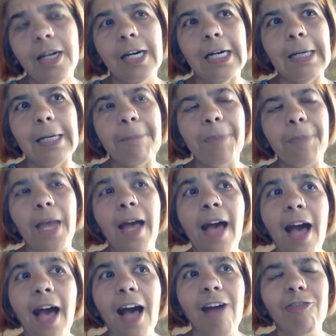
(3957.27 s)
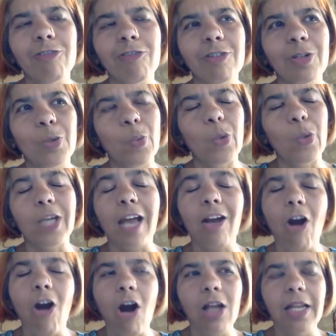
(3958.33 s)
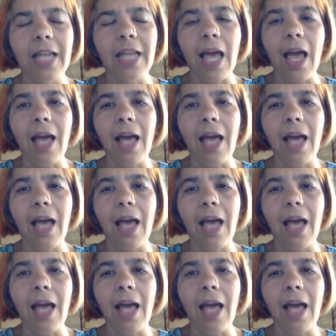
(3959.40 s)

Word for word: Um, I have what I call an